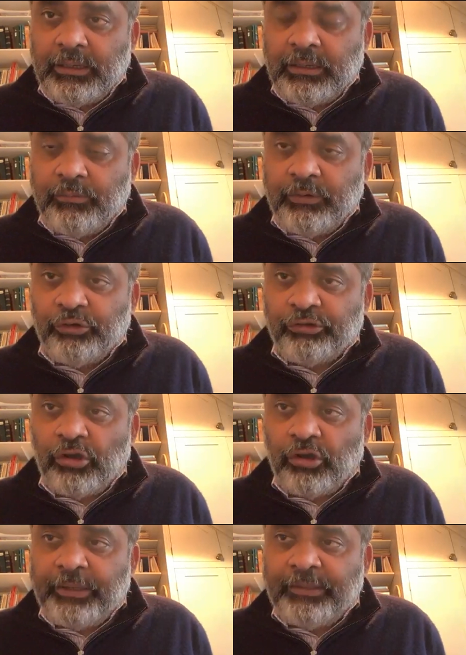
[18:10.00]
which you
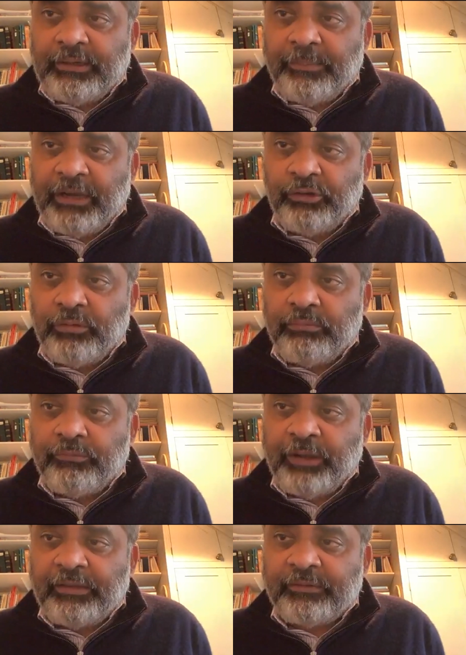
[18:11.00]
saw in the debate on
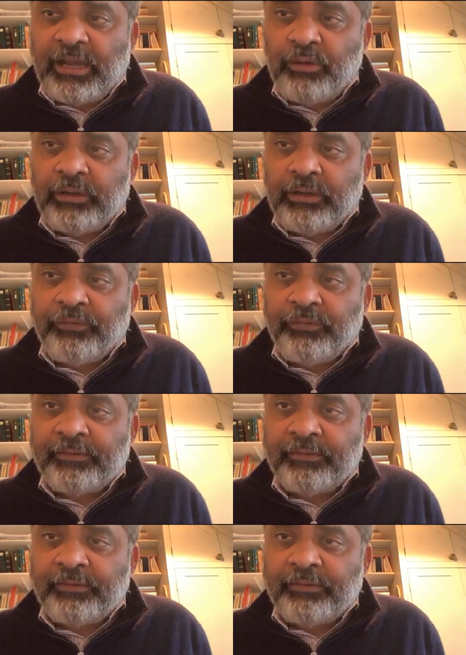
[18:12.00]
phase down and phase
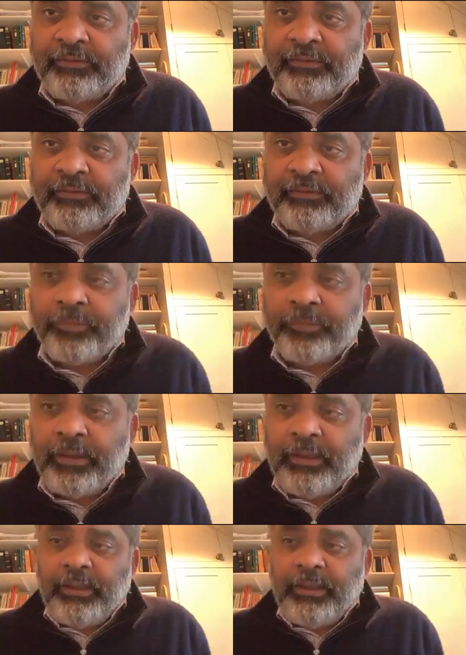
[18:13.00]
out of coal.
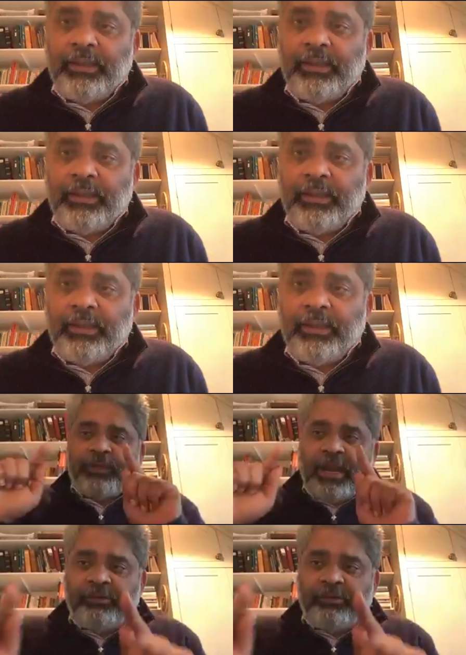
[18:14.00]

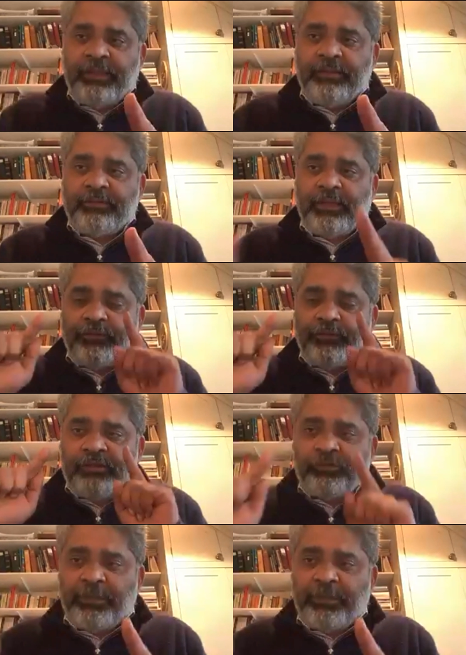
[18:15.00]
If countries, if
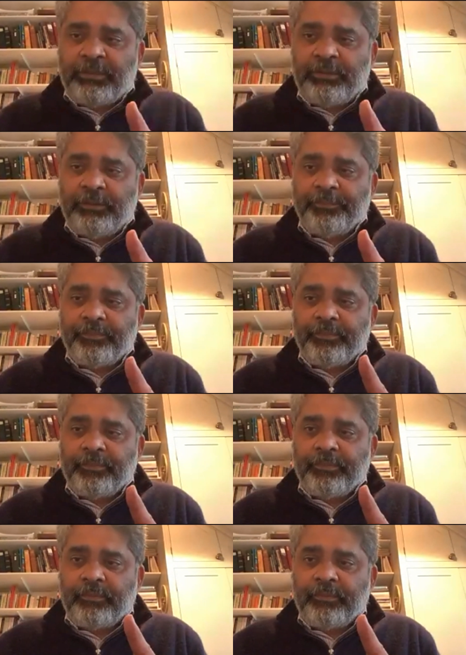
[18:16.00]
rich people
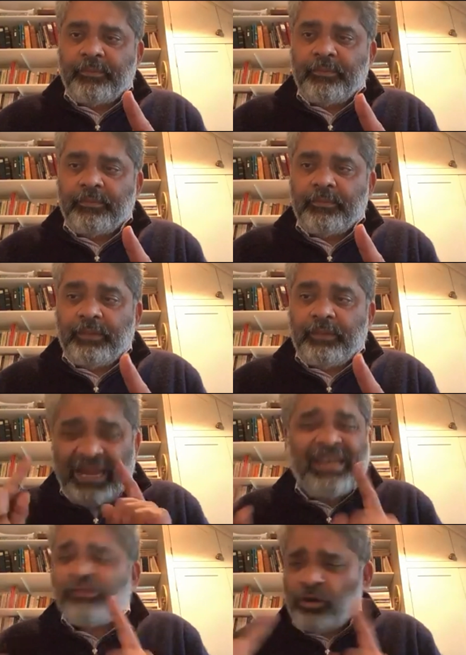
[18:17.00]
in
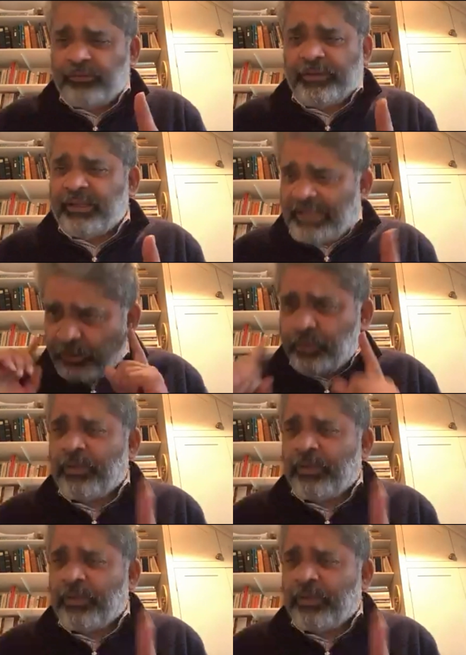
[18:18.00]
any geography, I want to